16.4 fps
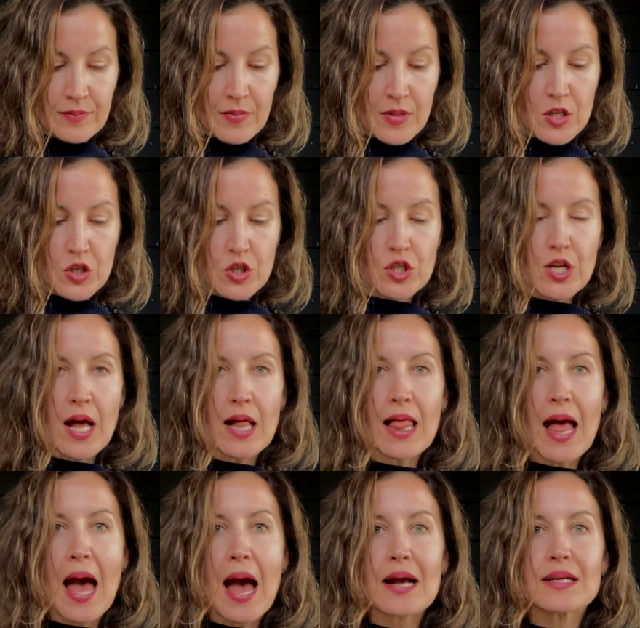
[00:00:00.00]
The
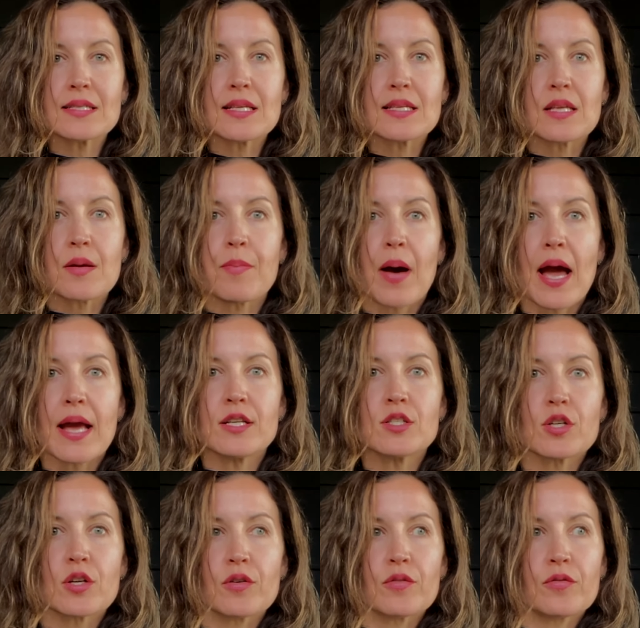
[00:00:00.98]
shell acts as a
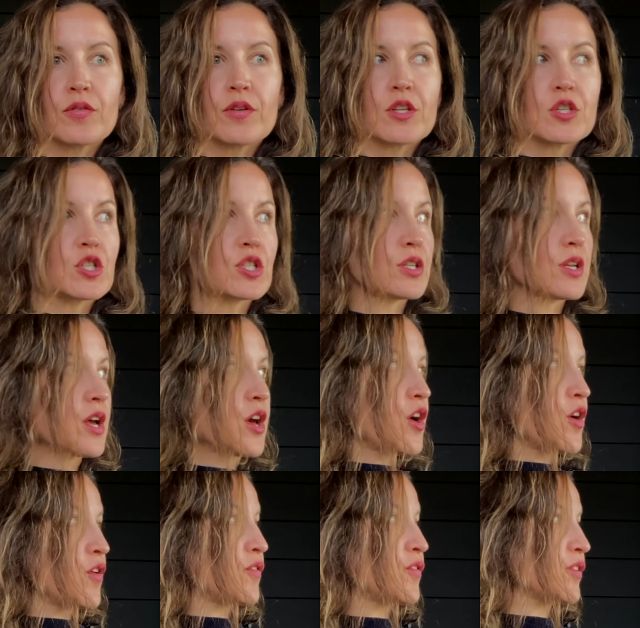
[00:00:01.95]
binder
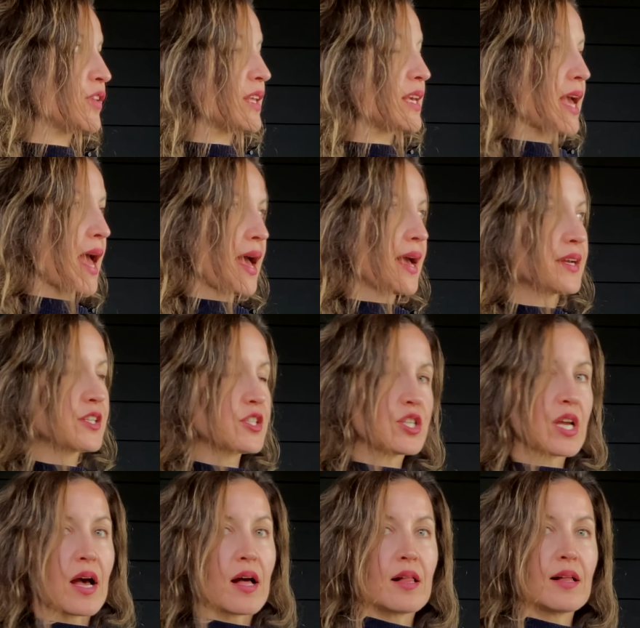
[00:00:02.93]
for the
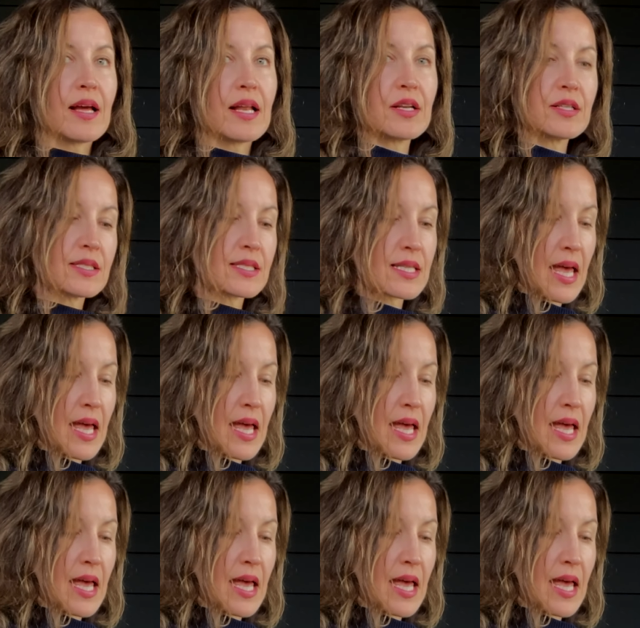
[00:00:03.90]
eggshell, and it's